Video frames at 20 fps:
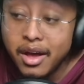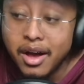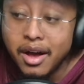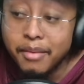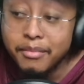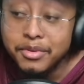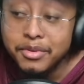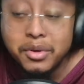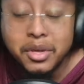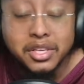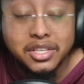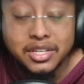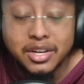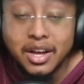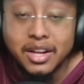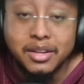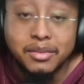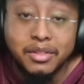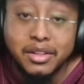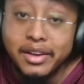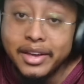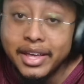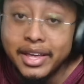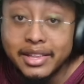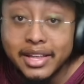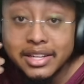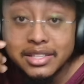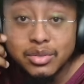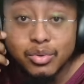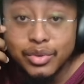You could try to look at
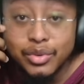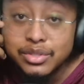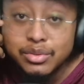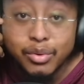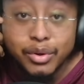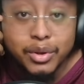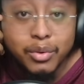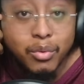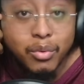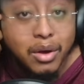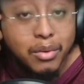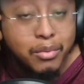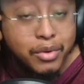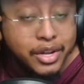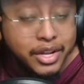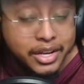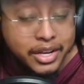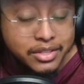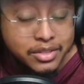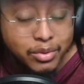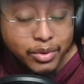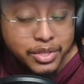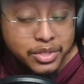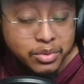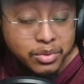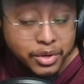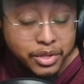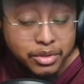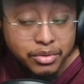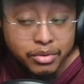that 2021 one and the
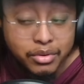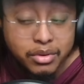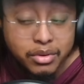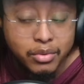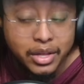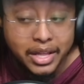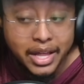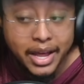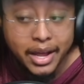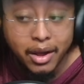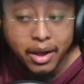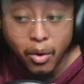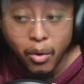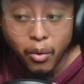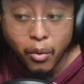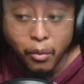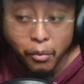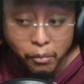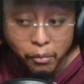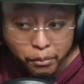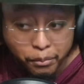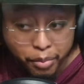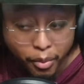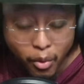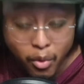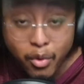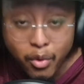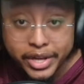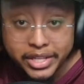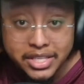2023 one like, oh
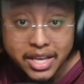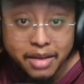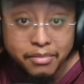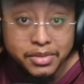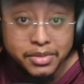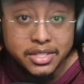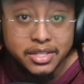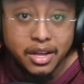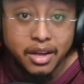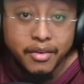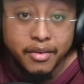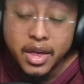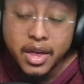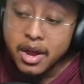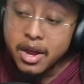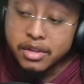boy, type of stuff.